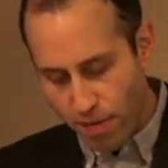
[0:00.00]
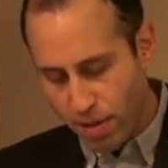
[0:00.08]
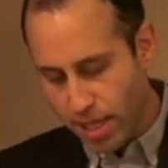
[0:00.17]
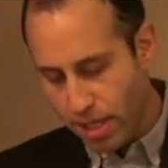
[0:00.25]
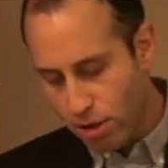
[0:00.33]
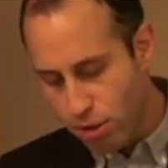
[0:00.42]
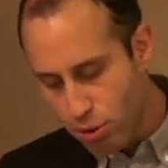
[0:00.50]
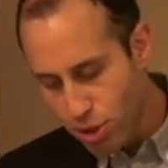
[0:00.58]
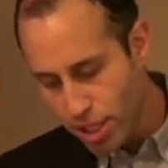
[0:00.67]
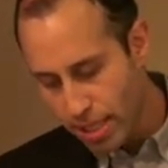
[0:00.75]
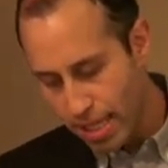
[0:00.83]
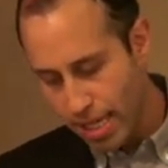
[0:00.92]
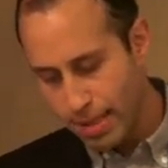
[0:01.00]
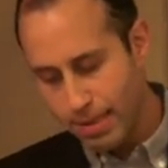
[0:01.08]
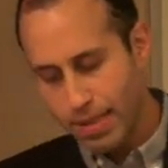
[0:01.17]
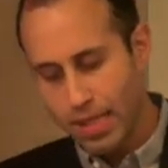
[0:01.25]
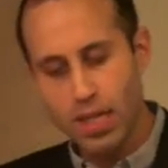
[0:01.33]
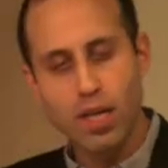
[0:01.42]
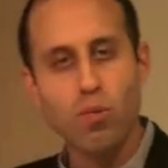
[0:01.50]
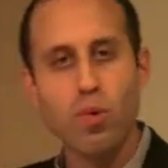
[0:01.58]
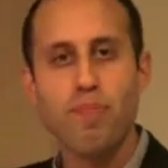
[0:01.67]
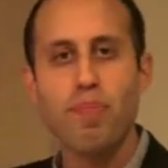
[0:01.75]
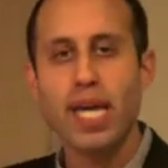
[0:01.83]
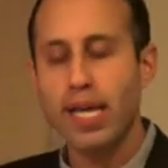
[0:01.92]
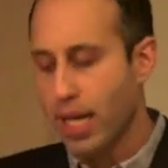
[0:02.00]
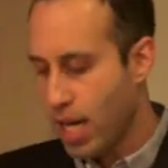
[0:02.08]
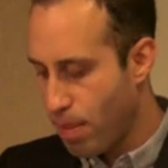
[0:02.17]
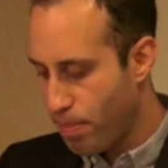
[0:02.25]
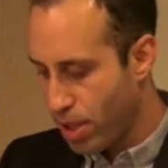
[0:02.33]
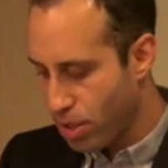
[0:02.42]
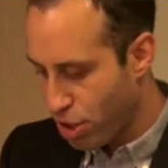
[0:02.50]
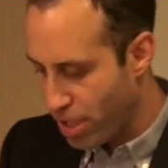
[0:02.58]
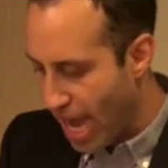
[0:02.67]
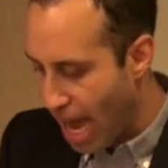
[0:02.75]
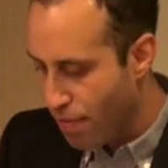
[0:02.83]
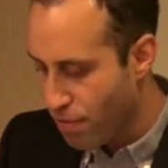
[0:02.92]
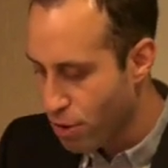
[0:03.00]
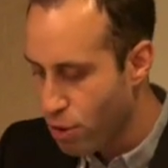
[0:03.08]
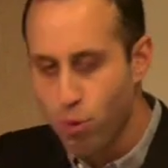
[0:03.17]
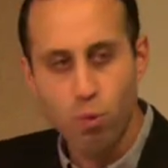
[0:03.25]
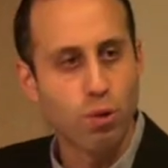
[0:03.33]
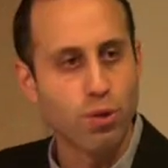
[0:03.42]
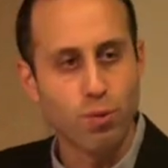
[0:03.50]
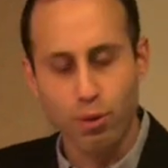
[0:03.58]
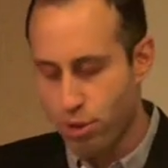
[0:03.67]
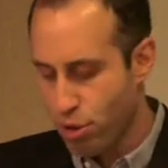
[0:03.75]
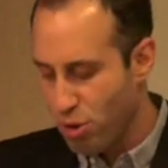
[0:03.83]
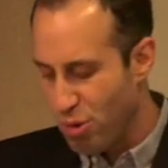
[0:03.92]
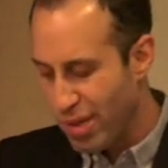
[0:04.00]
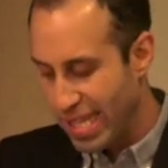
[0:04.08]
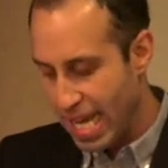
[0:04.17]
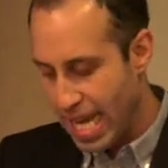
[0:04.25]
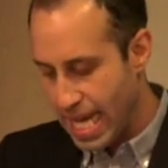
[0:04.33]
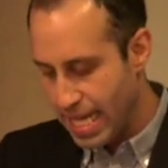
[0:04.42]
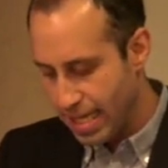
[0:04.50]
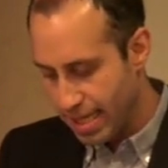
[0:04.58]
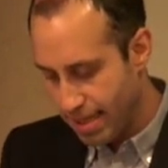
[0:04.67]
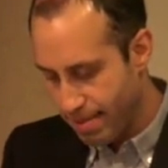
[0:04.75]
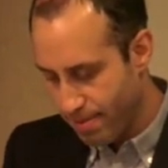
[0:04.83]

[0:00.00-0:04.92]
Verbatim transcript: of conclusion, then, we pick up just after World War II's end